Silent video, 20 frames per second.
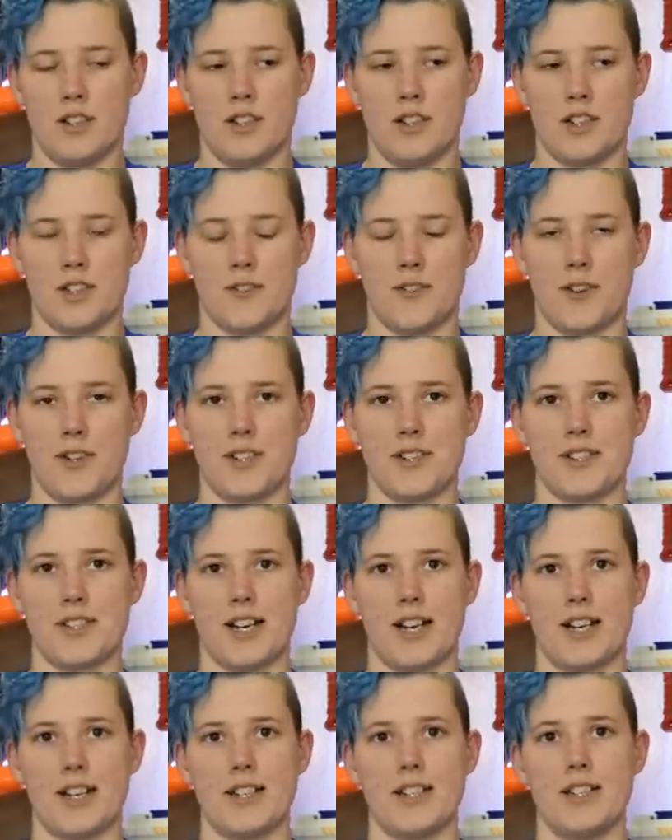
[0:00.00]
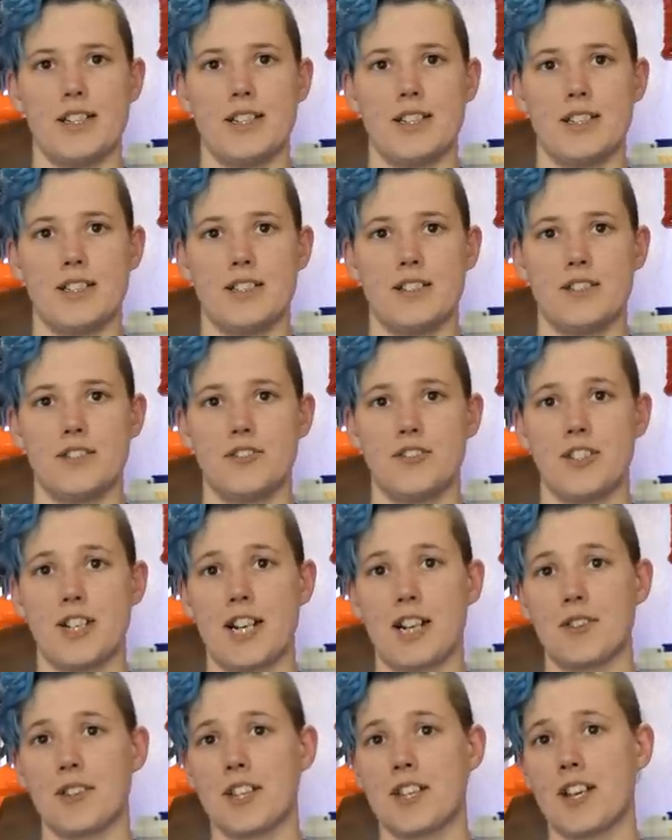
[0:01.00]
That's very sad.
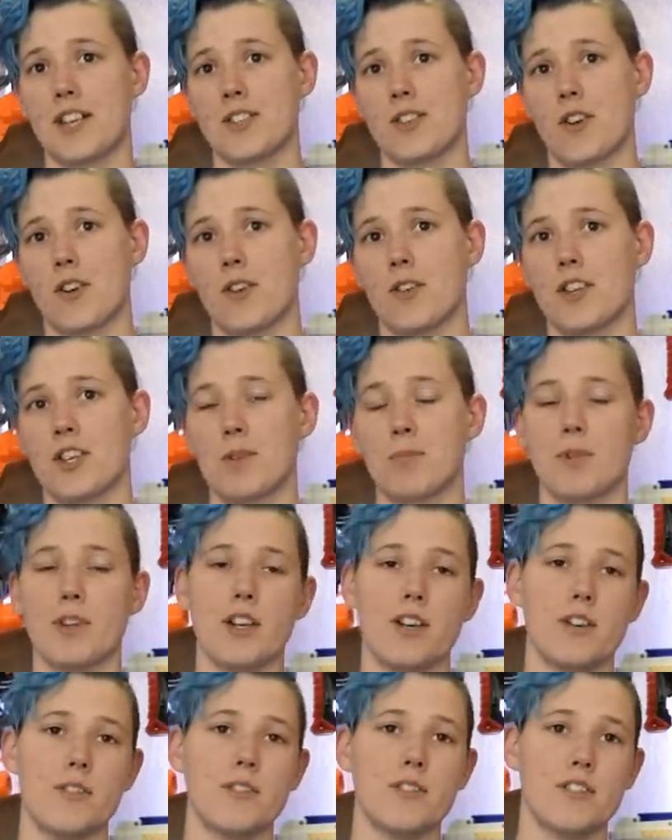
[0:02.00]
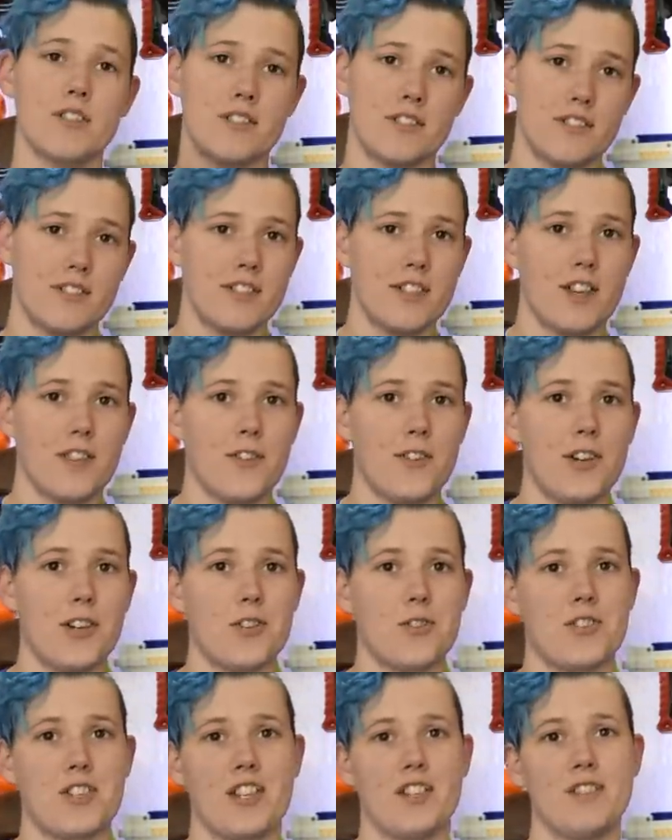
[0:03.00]
Check out the Kickstarter linked below if you're
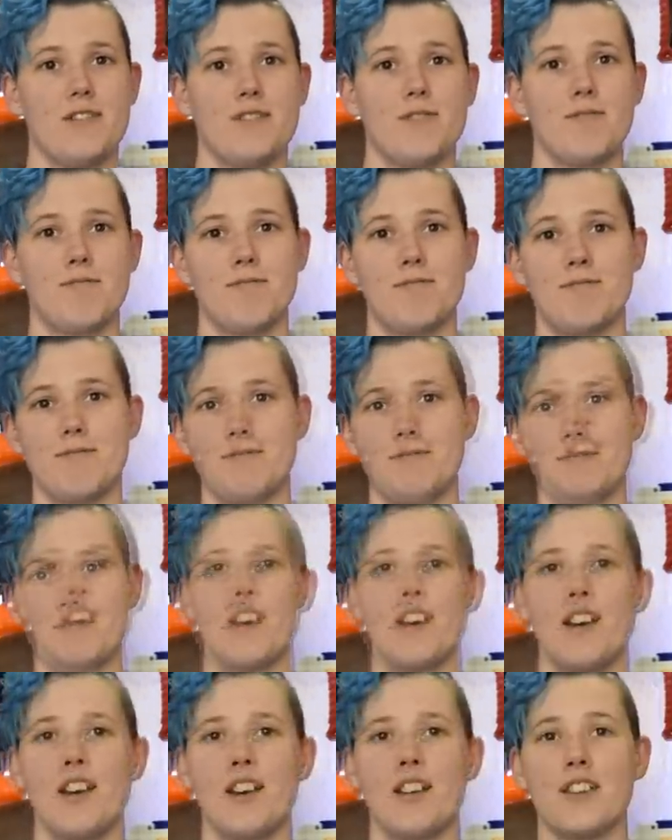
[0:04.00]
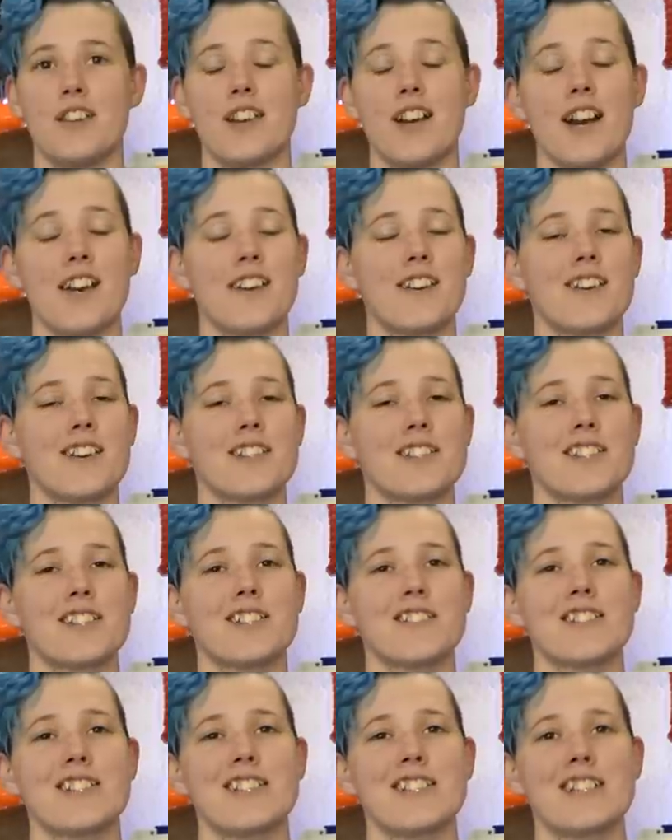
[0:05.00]
interested. The Icon
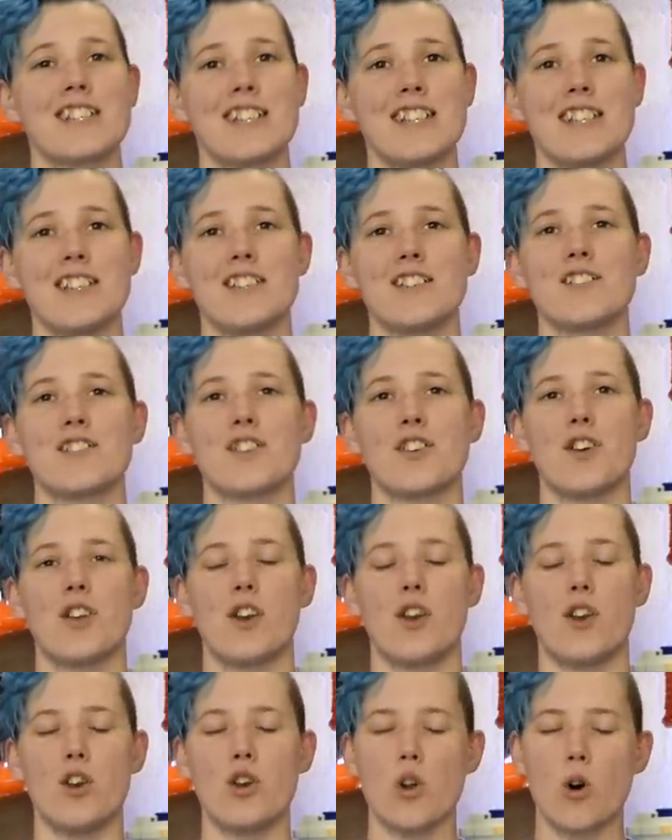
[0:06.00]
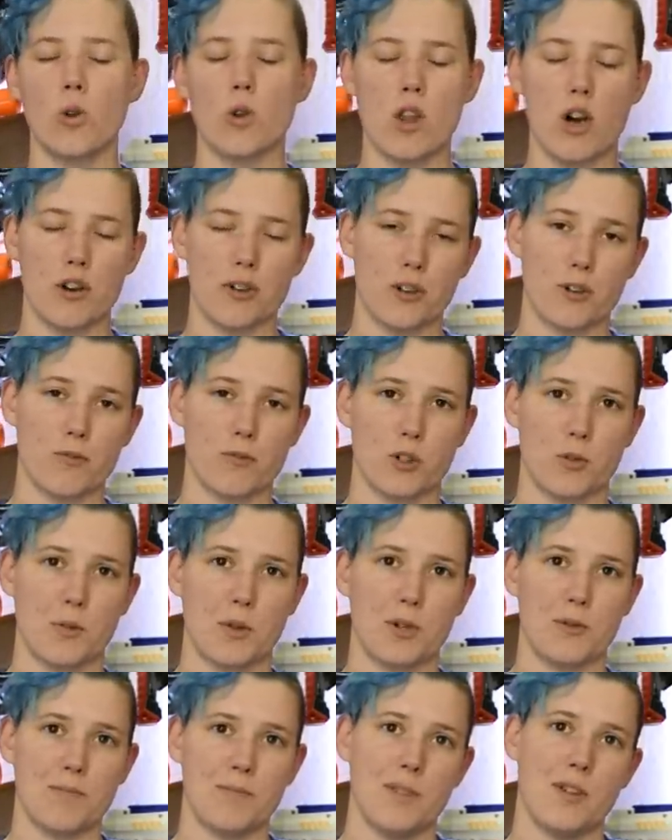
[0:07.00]
series is no longer
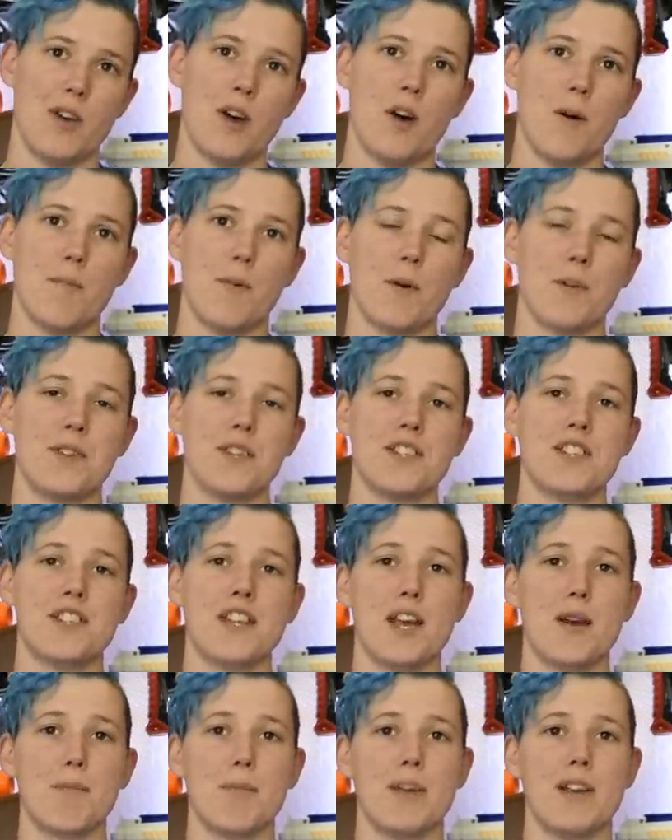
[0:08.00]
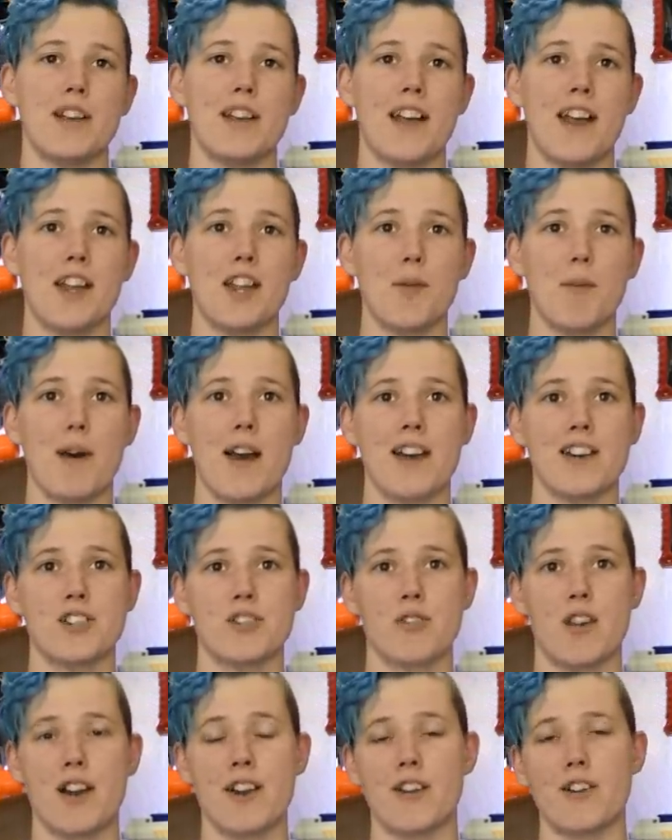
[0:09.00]
rumor. Both the Stampede and the Mag
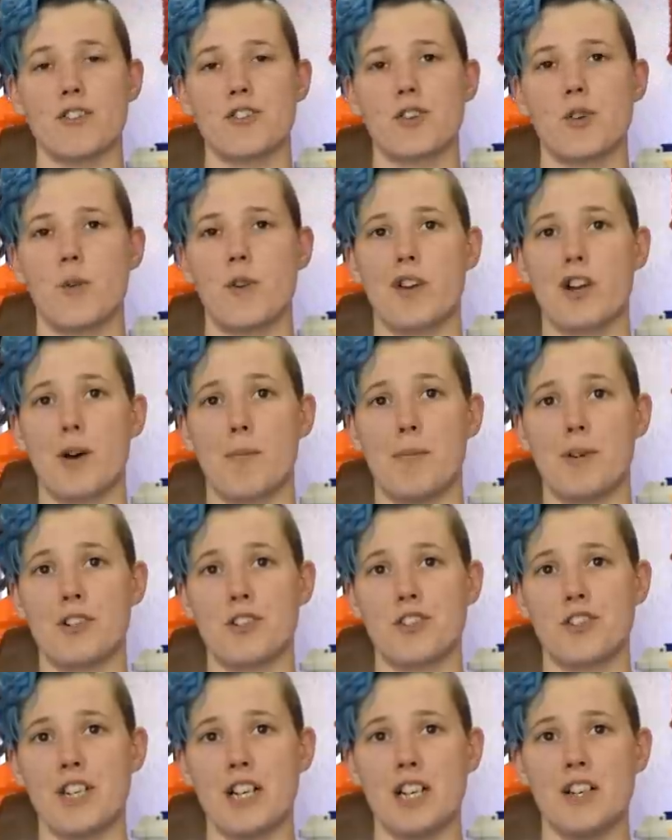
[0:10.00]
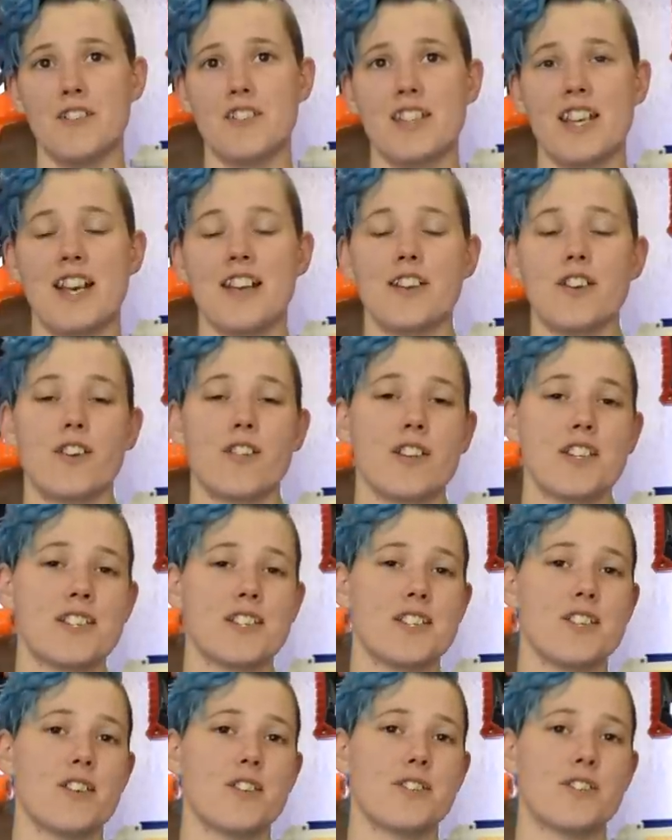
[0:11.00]
Strike are showing up on shelves and are
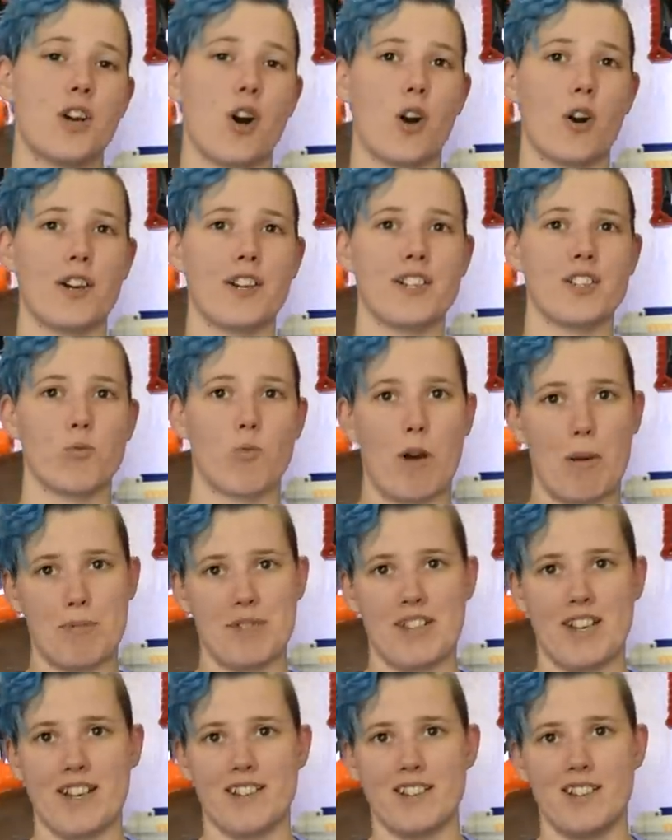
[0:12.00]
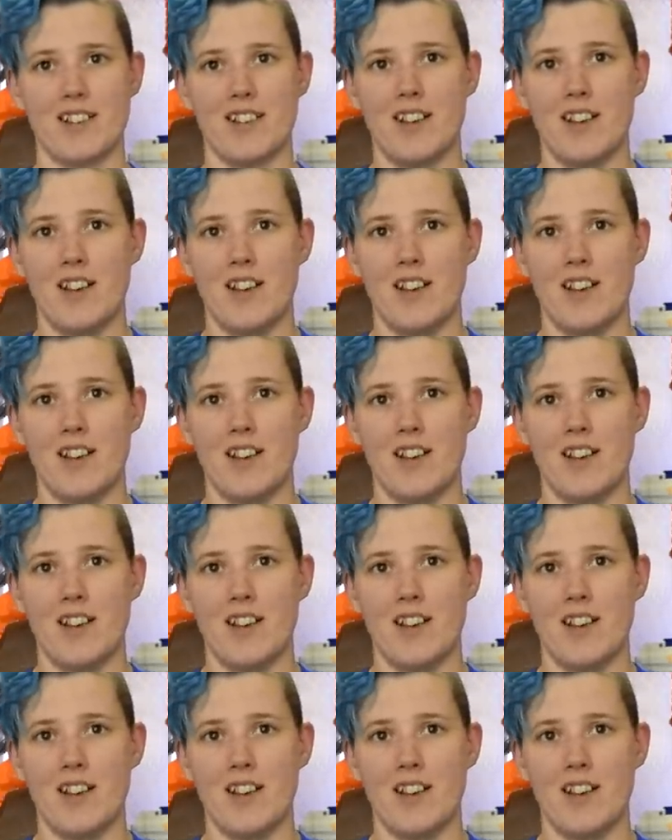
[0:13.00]
listed on Target's website.